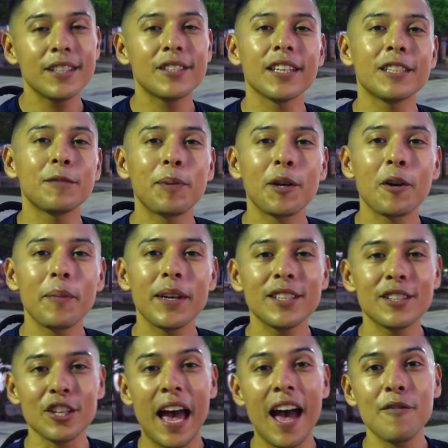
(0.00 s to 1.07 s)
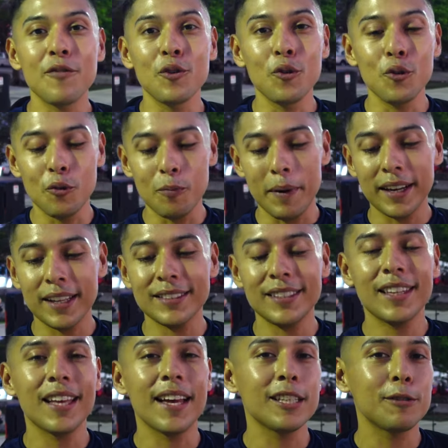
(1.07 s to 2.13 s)
to experiment to have new
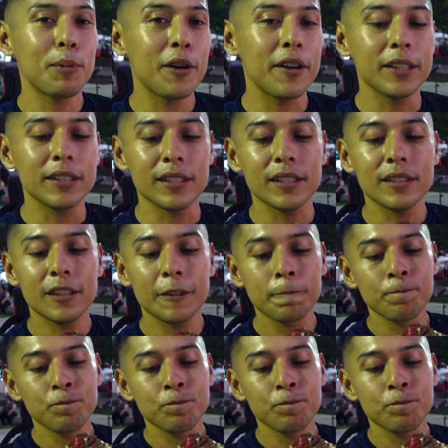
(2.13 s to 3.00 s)
marquesita experiences.